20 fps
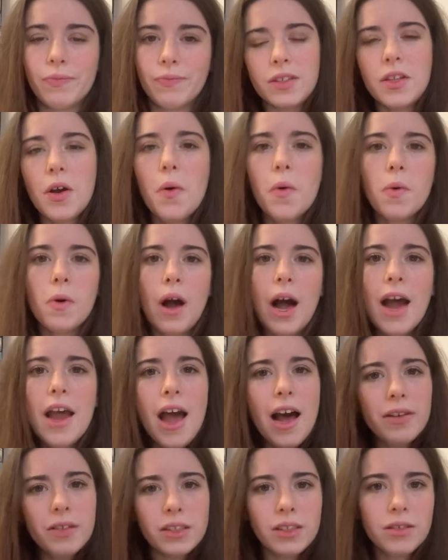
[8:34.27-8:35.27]
So I
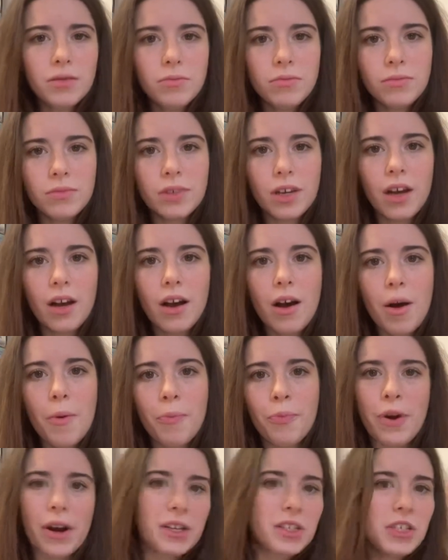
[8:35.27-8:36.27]
have some
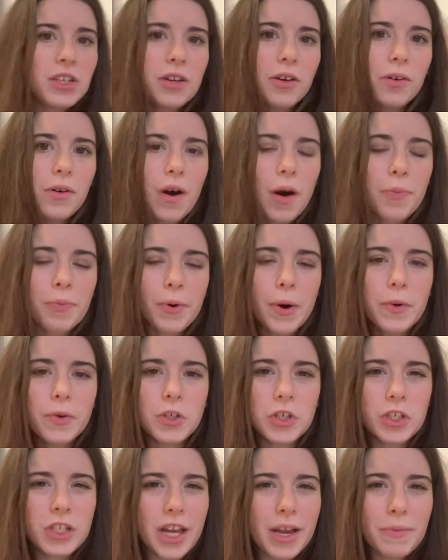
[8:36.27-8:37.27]
practical
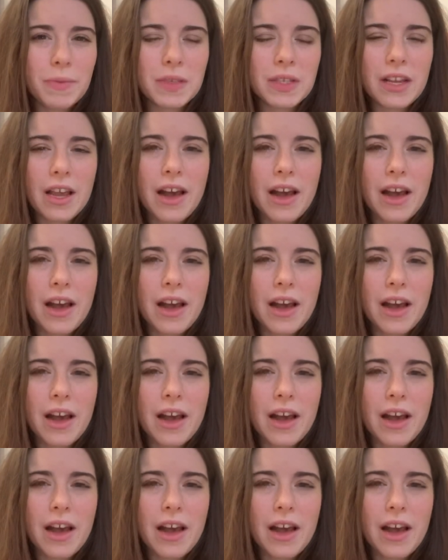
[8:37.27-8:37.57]
approach tips